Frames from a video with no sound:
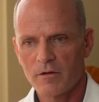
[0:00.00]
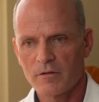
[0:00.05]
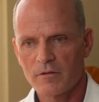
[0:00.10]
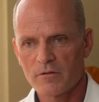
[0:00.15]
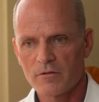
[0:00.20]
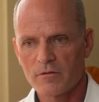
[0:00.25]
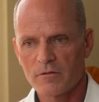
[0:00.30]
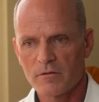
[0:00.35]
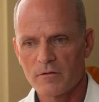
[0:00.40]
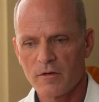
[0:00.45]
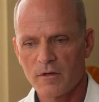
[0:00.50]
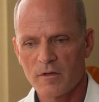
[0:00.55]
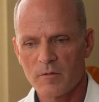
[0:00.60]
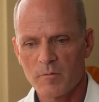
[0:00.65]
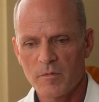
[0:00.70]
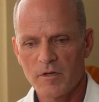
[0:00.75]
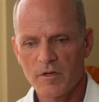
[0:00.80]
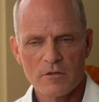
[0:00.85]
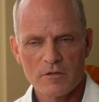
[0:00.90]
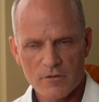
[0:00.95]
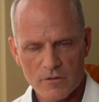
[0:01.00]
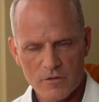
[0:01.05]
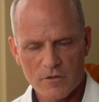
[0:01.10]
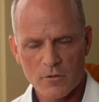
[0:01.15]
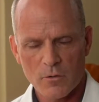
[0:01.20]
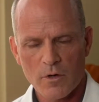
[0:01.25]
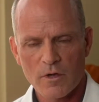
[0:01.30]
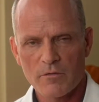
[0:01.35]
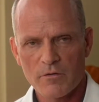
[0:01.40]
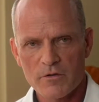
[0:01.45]
it can be
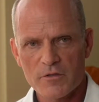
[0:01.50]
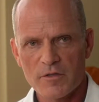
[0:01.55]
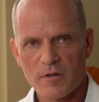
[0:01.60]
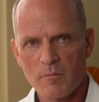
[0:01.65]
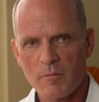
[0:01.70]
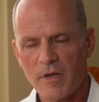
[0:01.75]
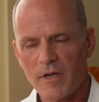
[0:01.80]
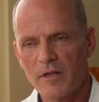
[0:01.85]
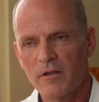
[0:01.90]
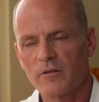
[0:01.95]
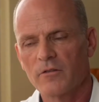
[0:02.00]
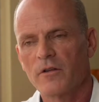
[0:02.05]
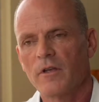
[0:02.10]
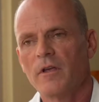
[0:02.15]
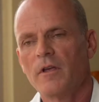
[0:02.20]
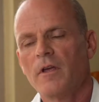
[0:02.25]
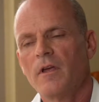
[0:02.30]
disconcerting for some males.